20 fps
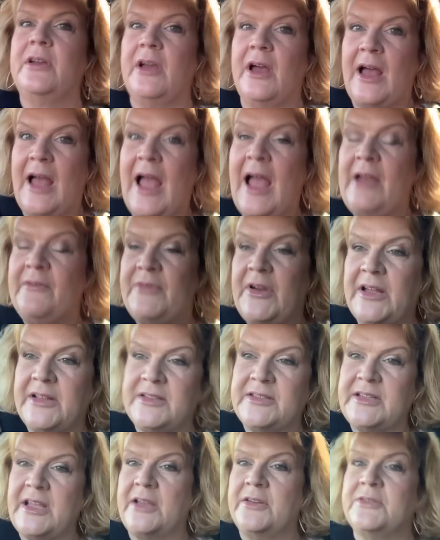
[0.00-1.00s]
I have had
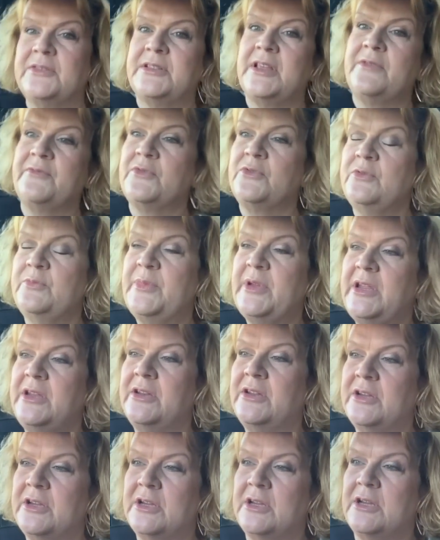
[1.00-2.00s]
sales. They've all
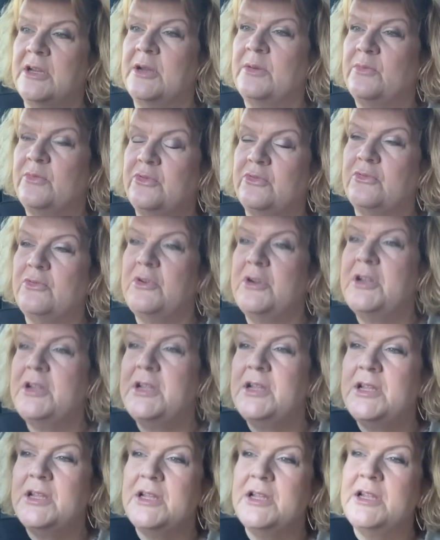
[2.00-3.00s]
been
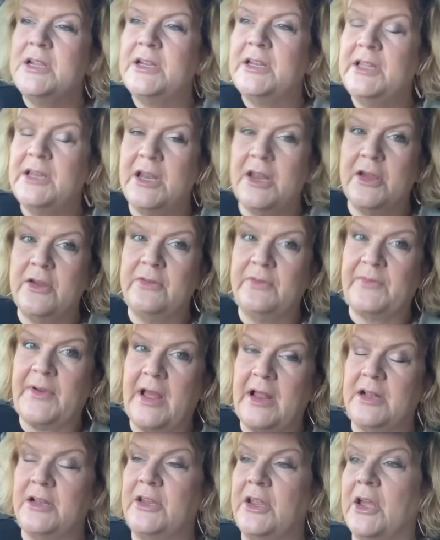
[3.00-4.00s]
pretty low
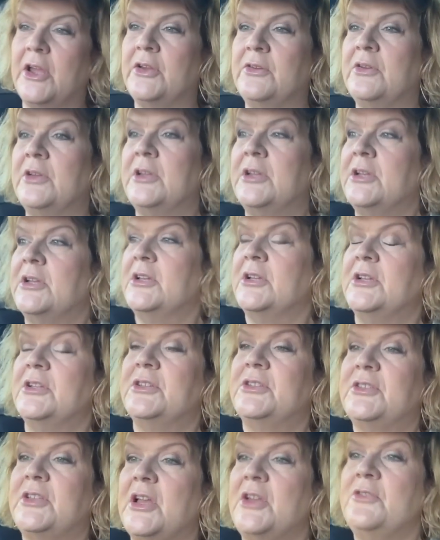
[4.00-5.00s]
value,
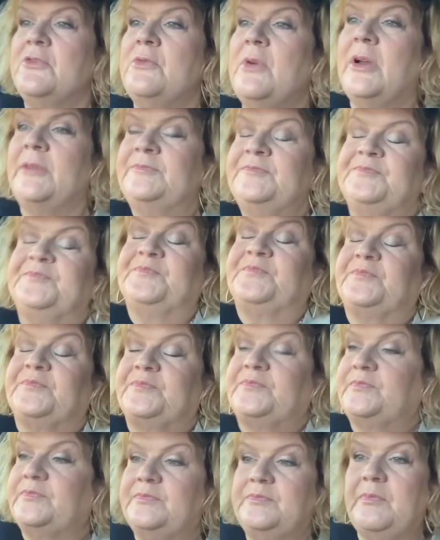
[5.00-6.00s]
so
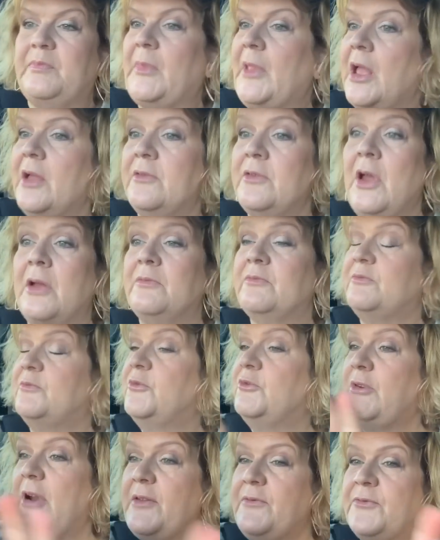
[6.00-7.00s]

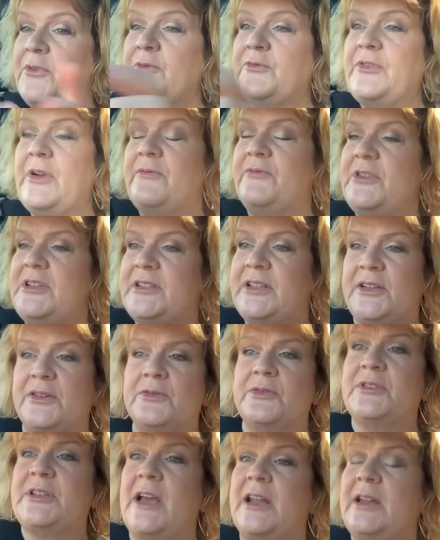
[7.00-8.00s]
I'm grateful for every
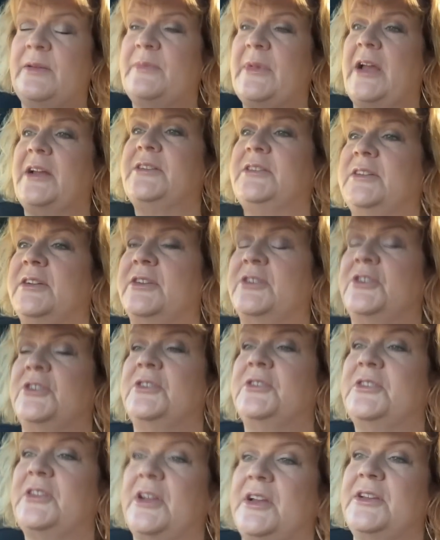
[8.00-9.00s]
single sale I'm getting, I
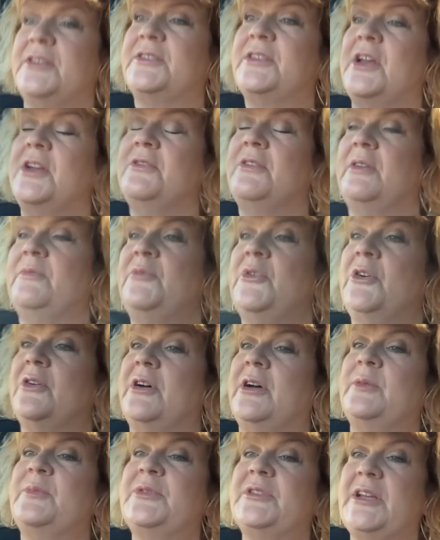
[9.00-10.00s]
should say, so I'm not
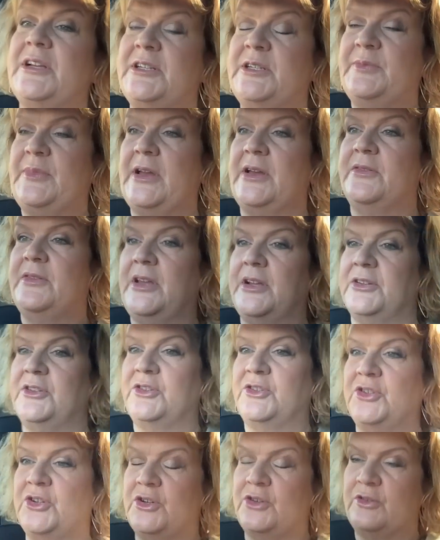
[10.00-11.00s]
upset about that
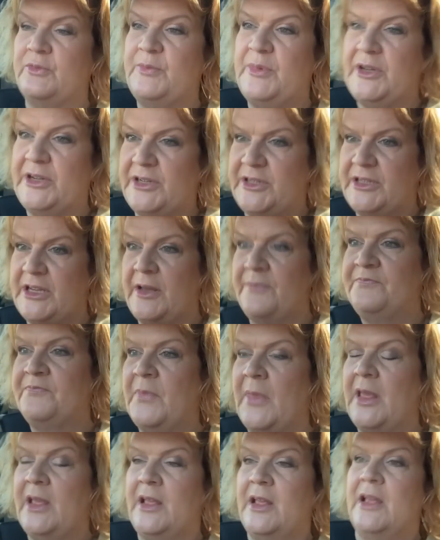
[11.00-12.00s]
at all, but
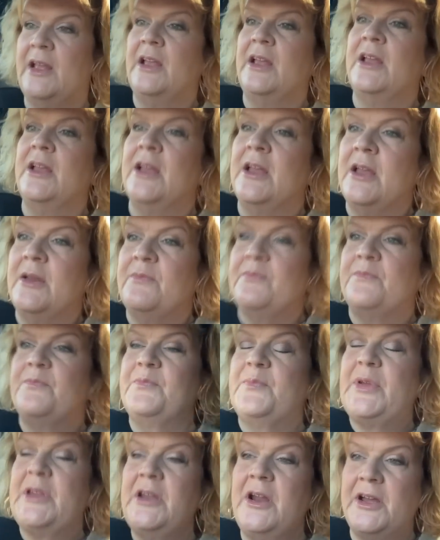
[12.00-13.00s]

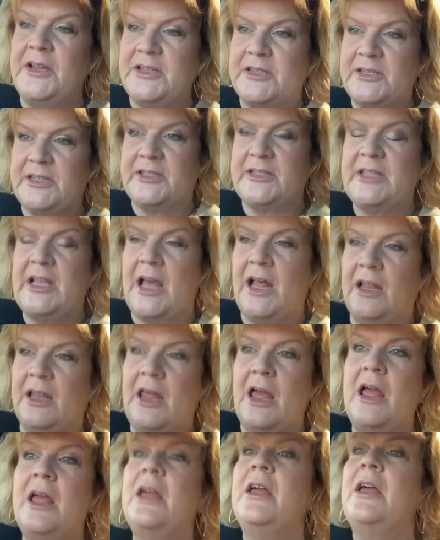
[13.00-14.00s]
it'd be nice to sell
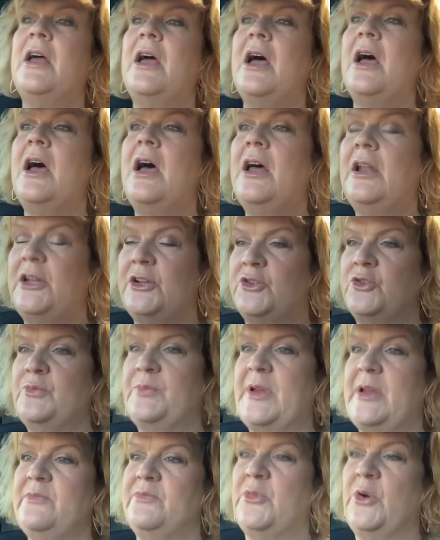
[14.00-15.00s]
a little
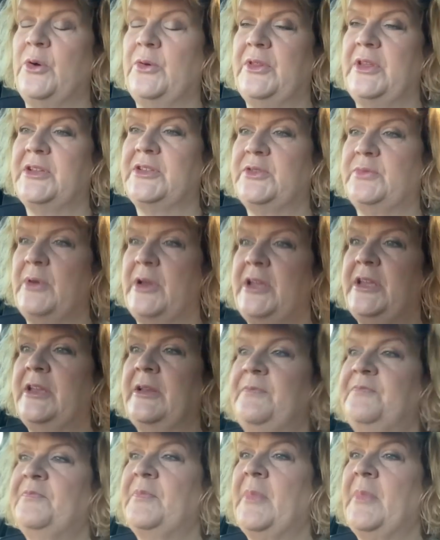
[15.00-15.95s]
bit more this week.